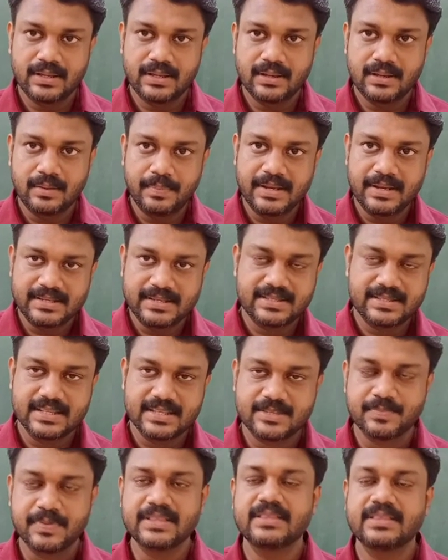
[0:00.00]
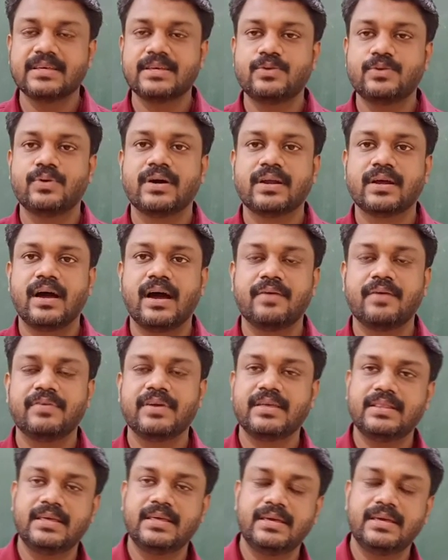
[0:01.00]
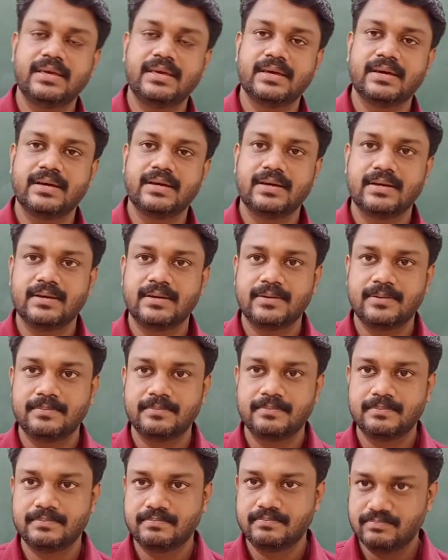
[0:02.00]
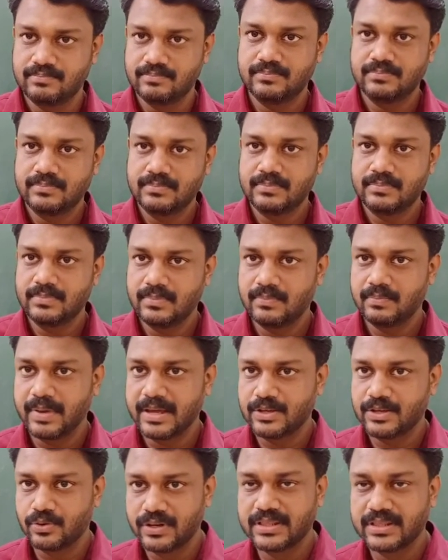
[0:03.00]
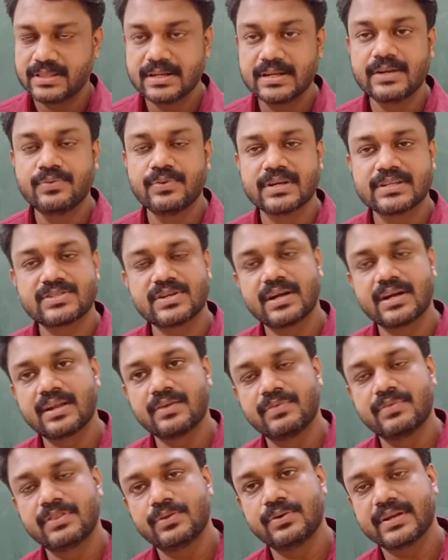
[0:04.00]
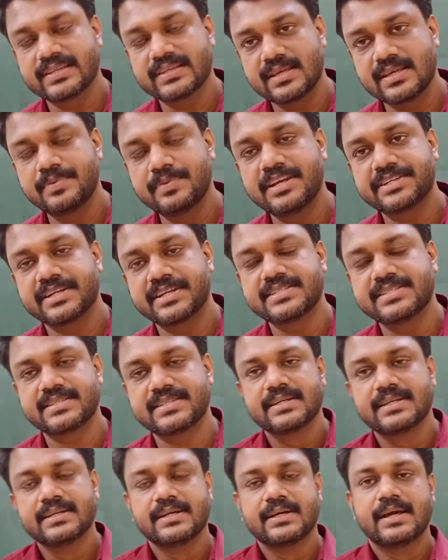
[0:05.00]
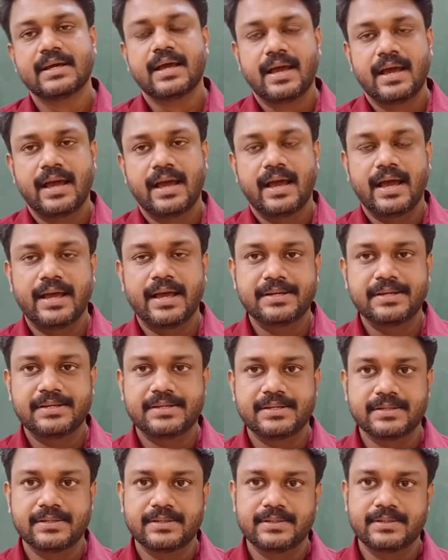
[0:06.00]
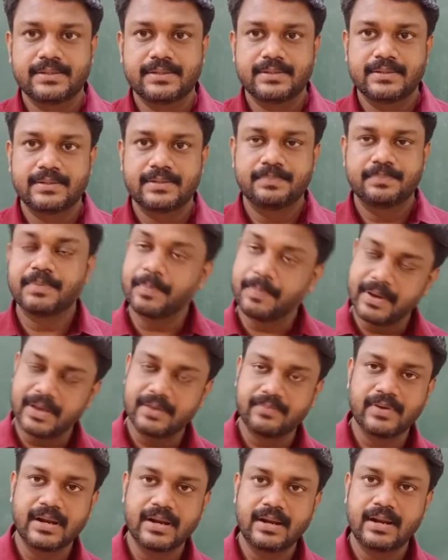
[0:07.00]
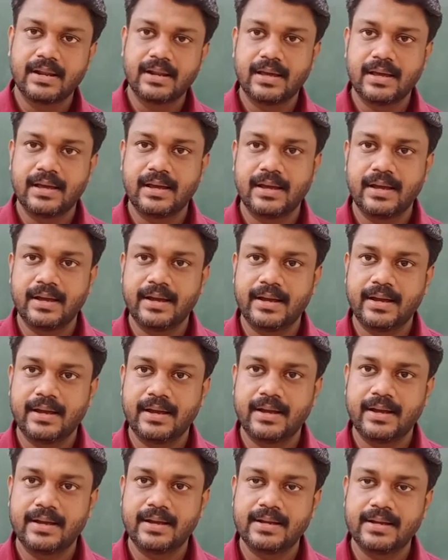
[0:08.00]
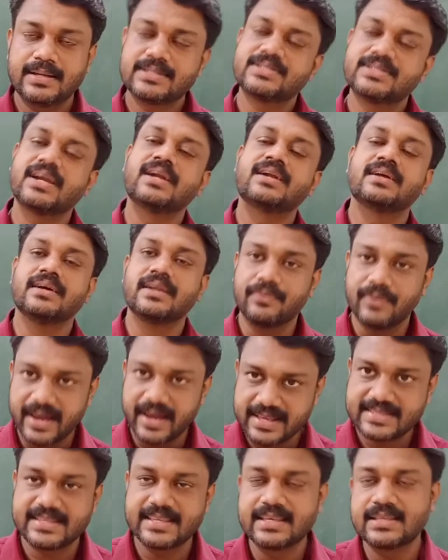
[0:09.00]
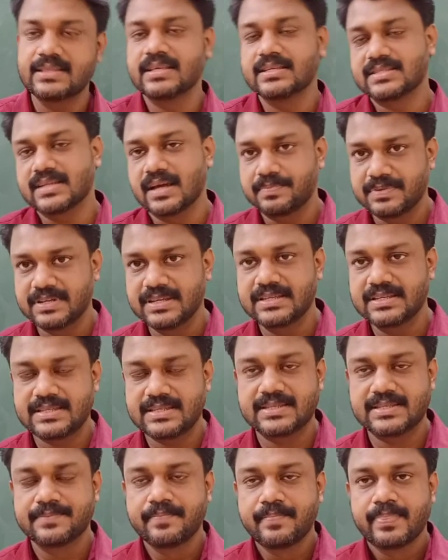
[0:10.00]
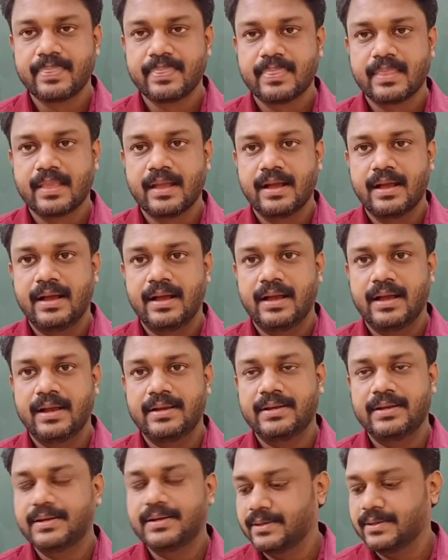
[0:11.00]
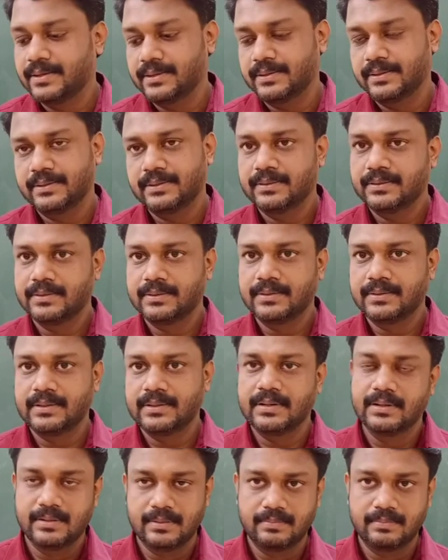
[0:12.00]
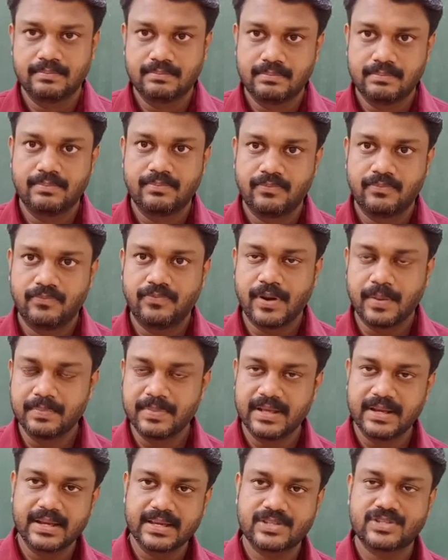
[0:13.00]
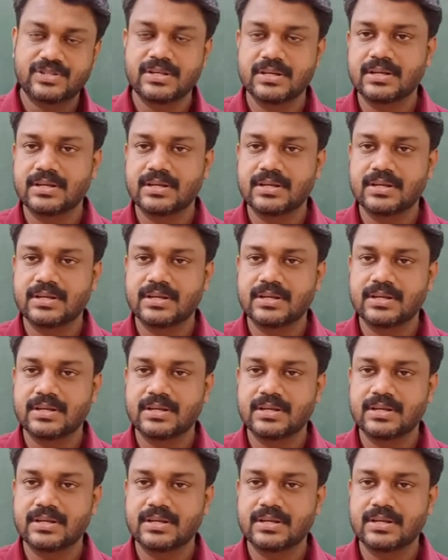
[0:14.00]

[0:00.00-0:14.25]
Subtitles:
Means this month you are having the by 23rd you are starting with your examinations, and prepare well. Start revising the chapters, and from the next